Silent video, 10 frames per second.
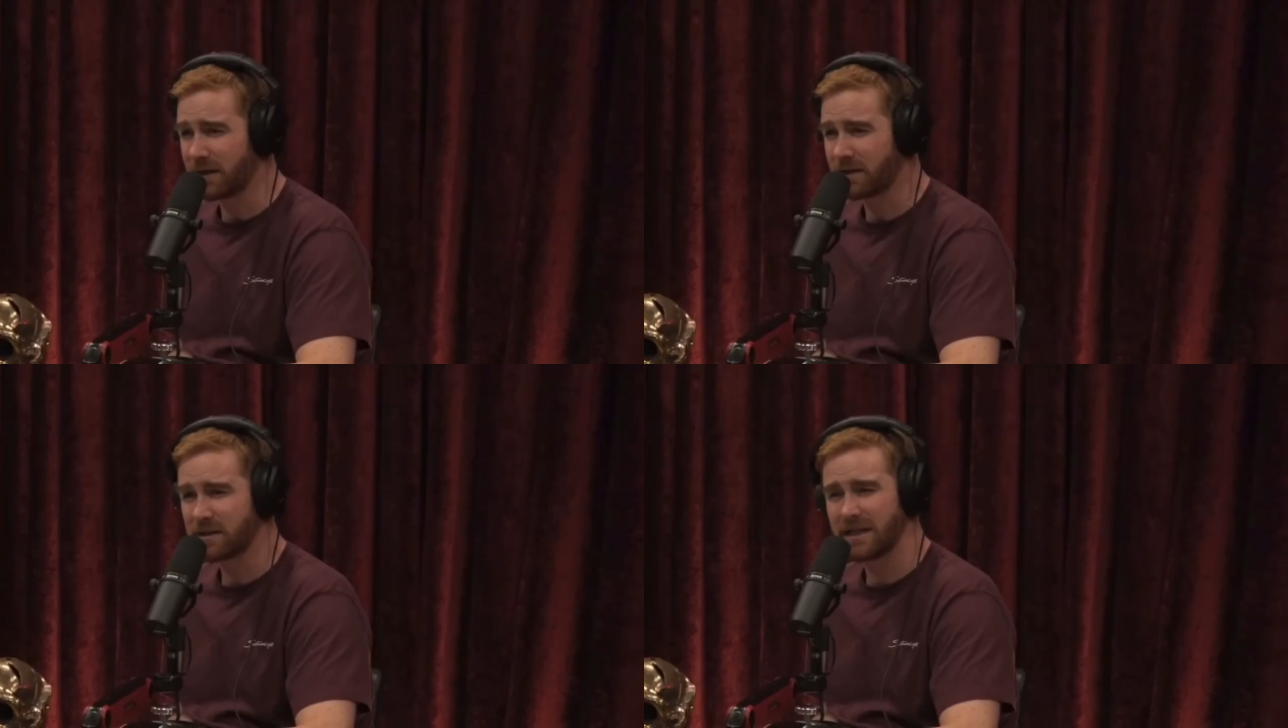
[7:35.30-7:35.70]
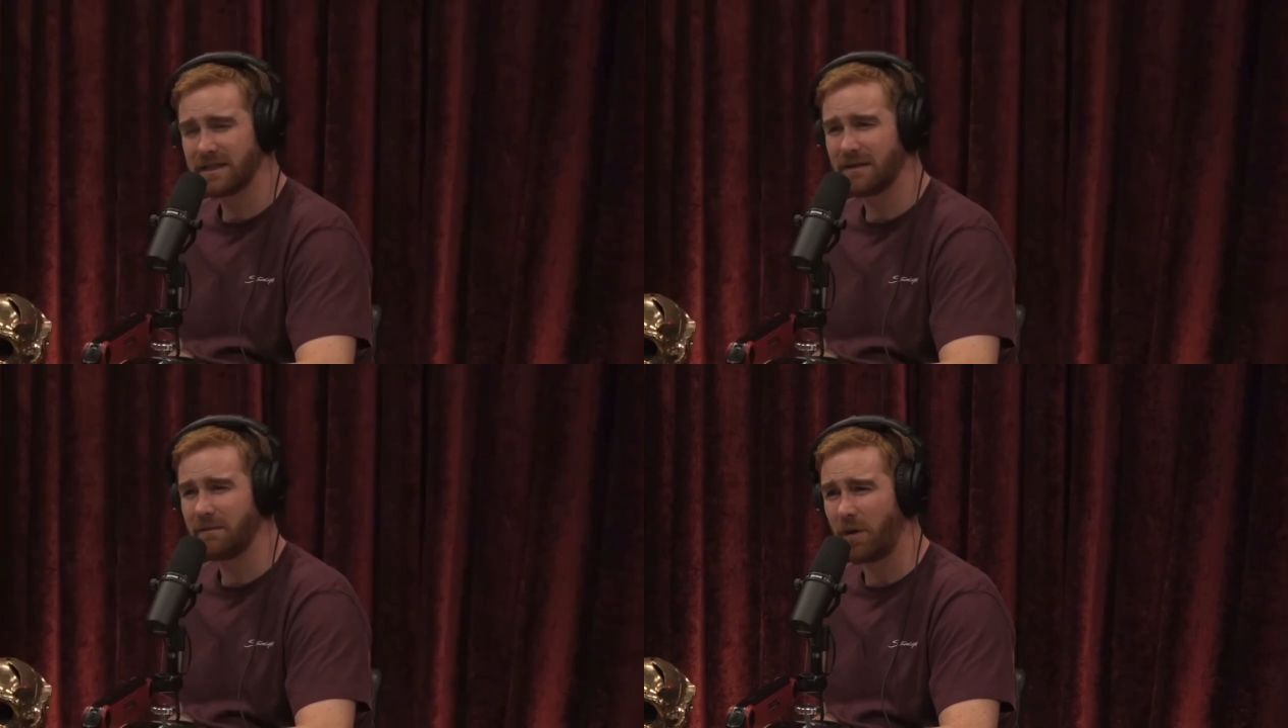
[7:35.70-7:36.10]
Because
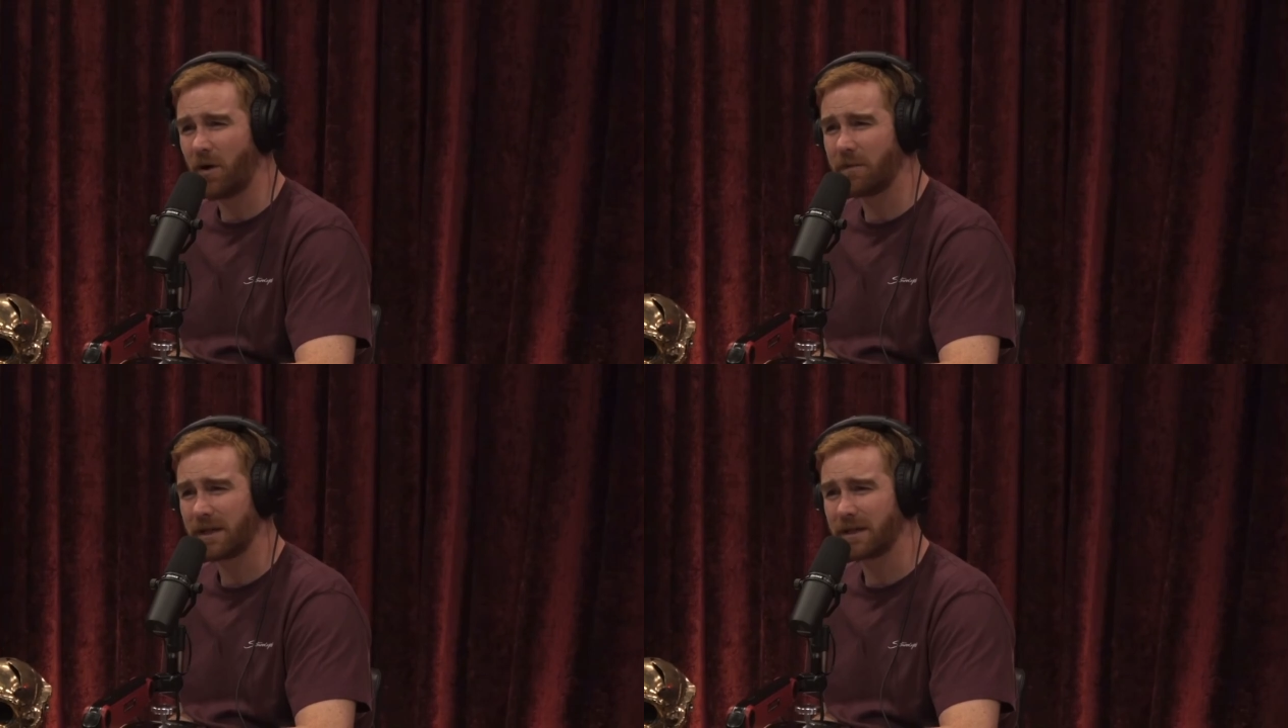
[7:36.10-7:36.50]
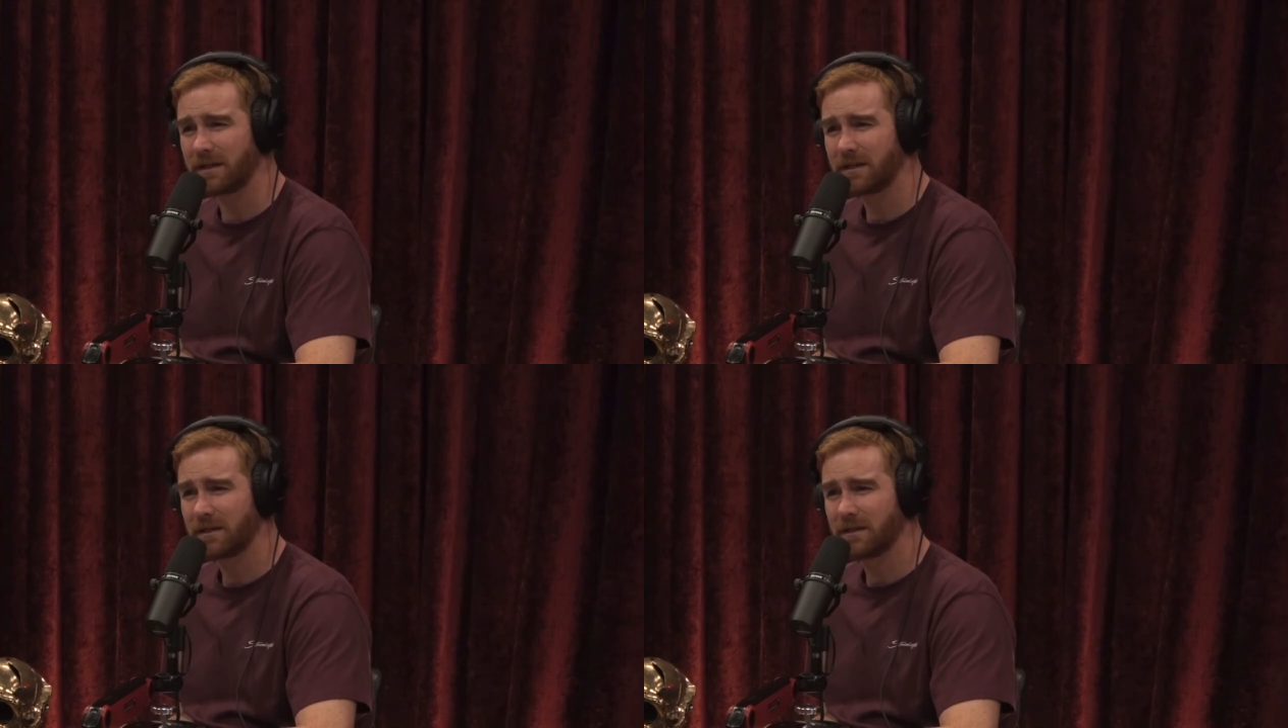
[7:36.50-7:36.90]
isn't
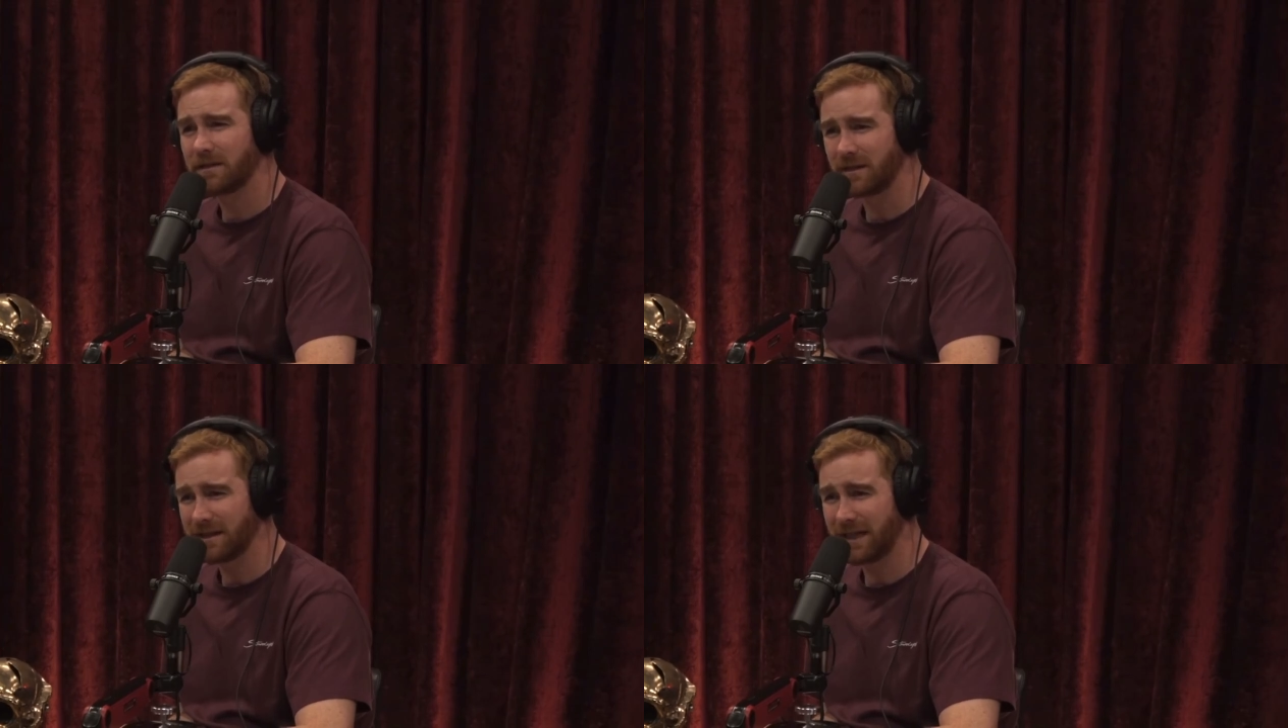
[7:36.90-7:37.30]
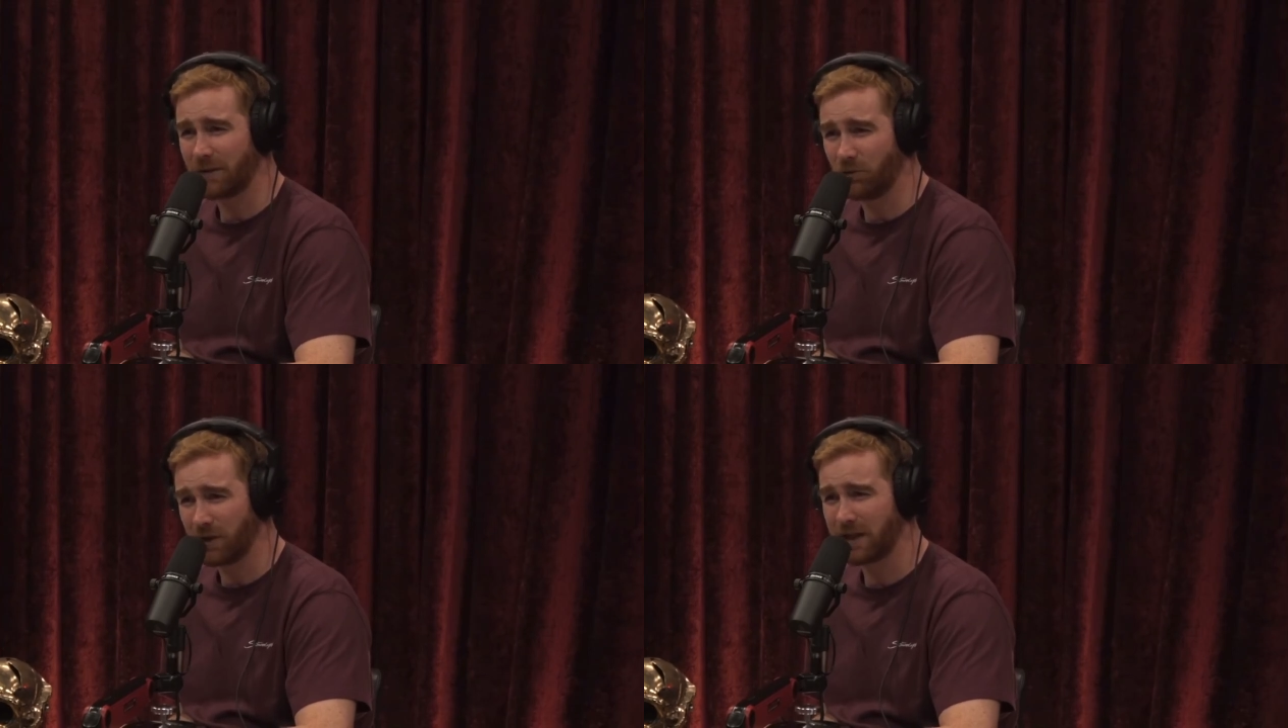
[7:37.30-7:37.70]
embalming... Doesn't that
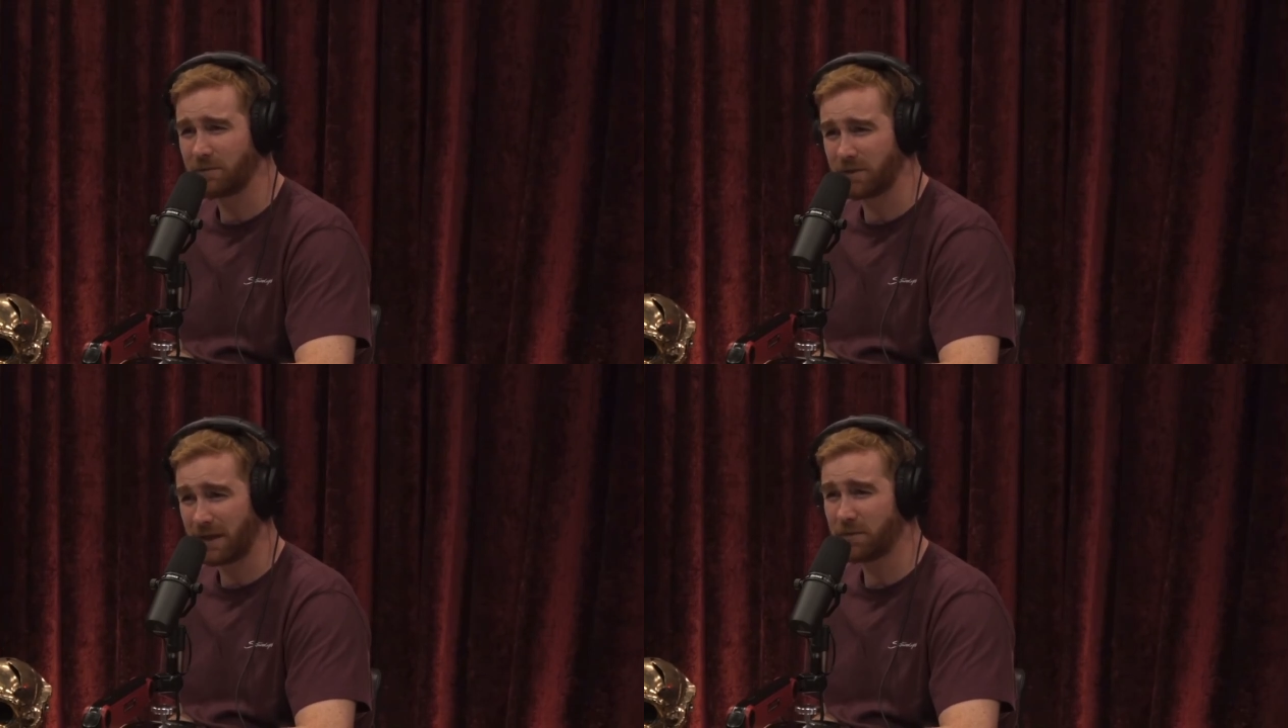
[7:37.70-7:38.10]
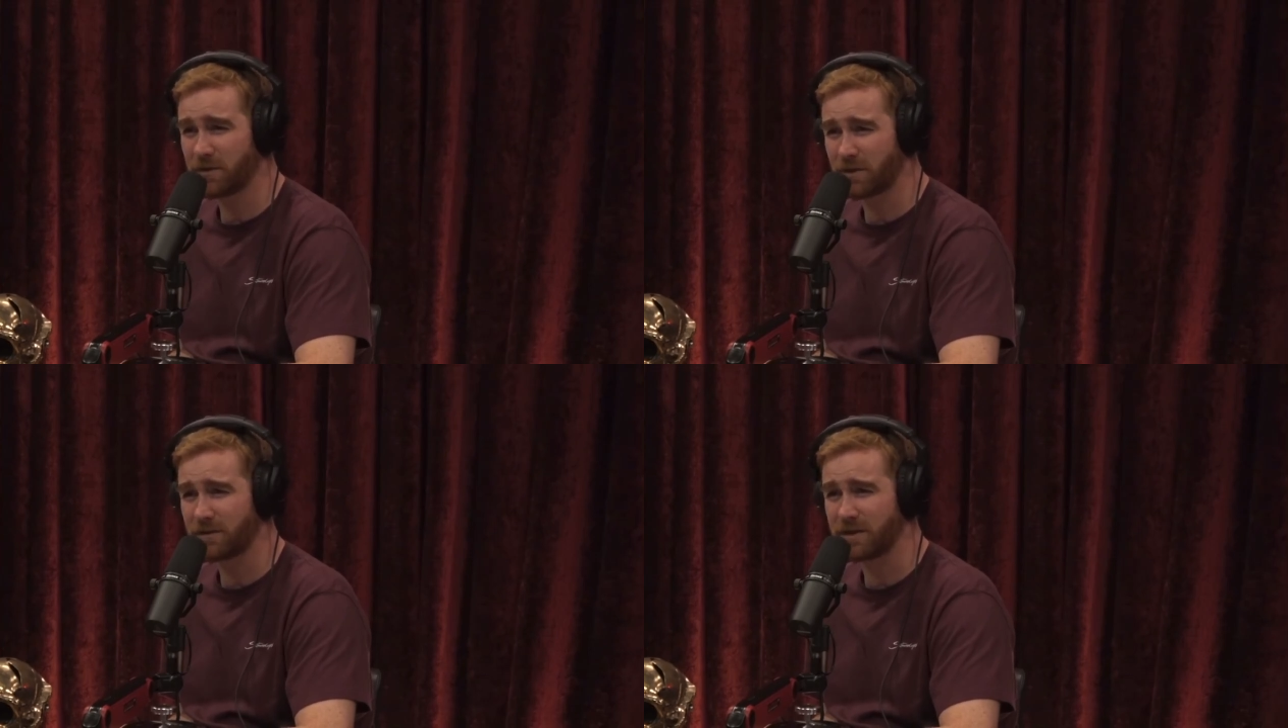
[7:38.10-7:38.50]
like really... That
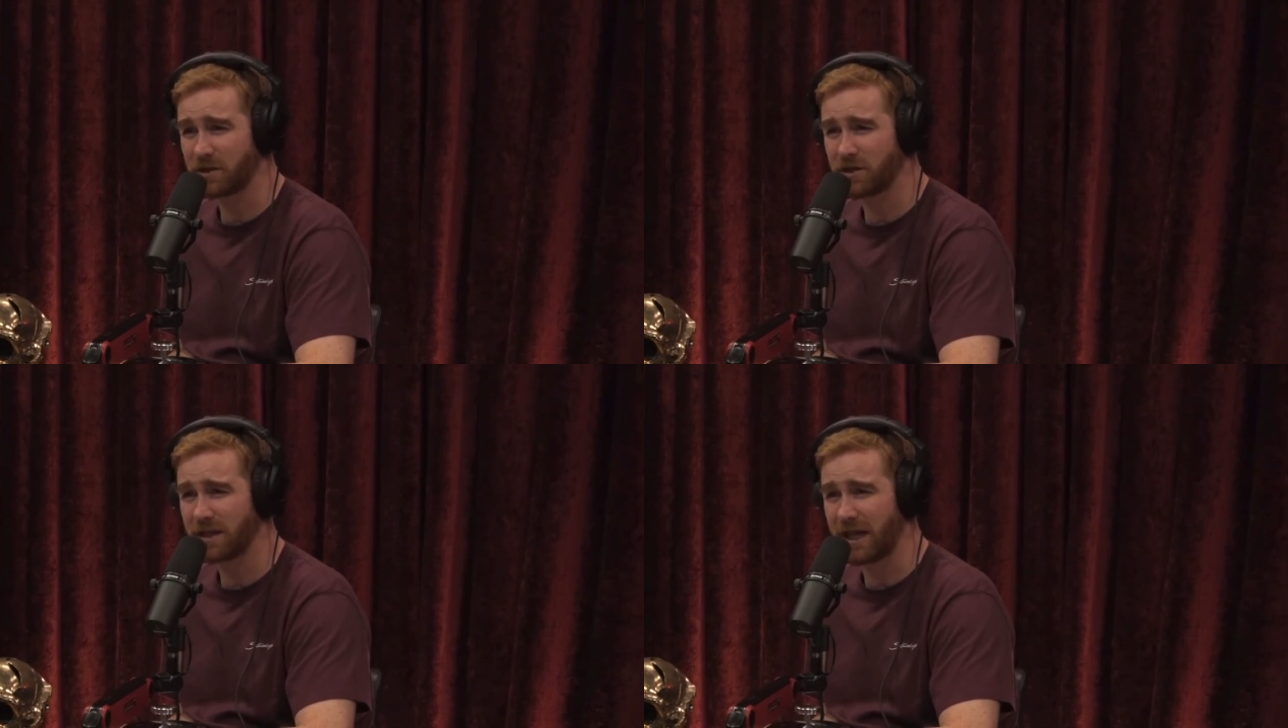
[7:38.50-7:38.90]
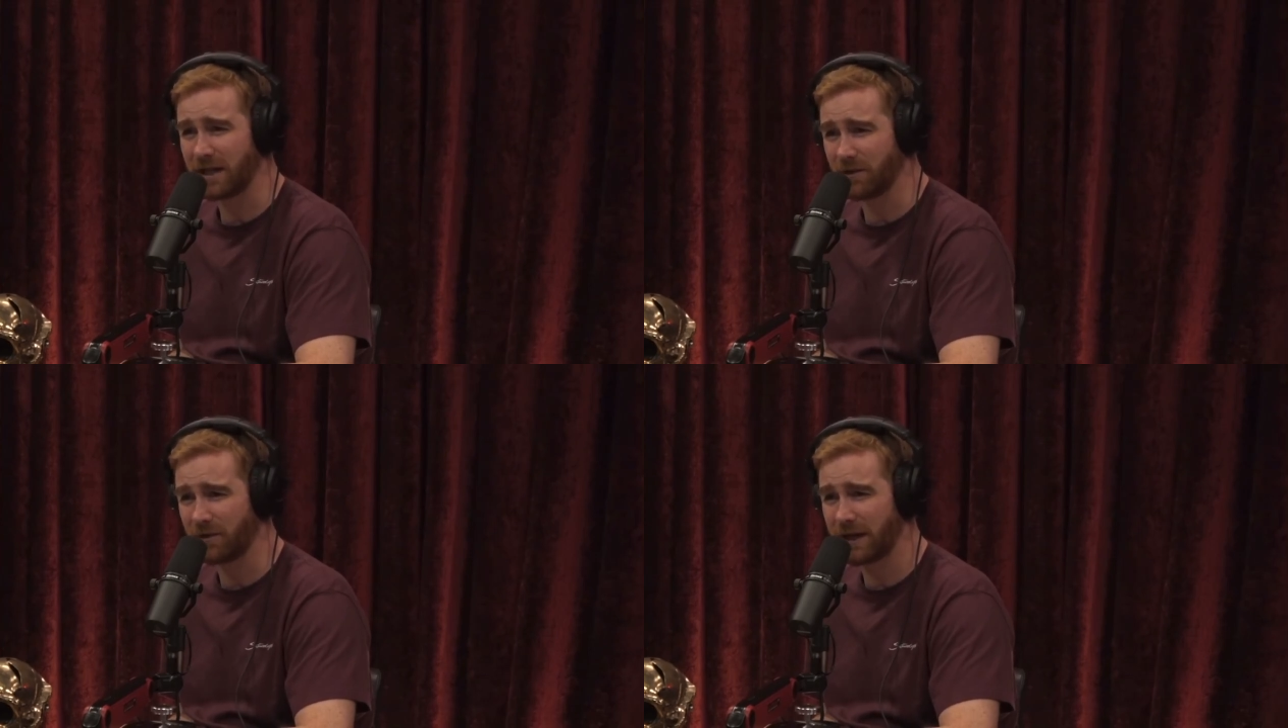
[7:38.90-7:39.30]
preserves the shit out
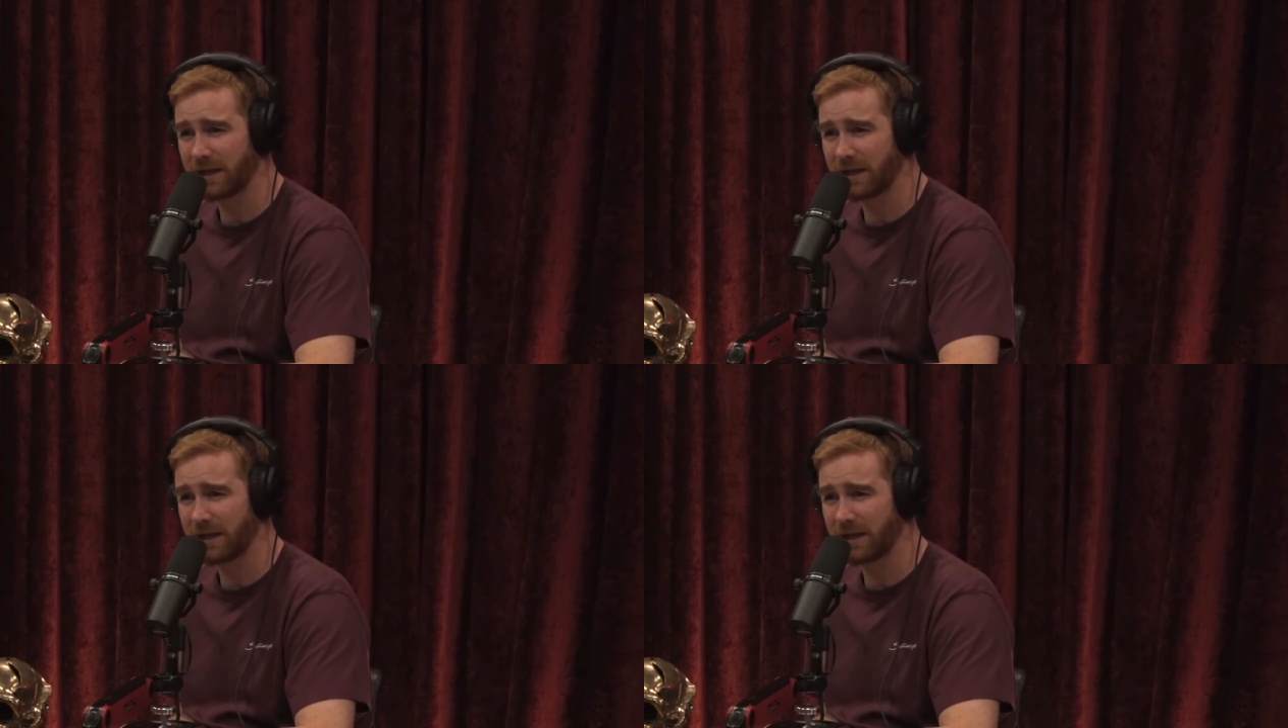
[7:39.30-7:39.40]
of you, right?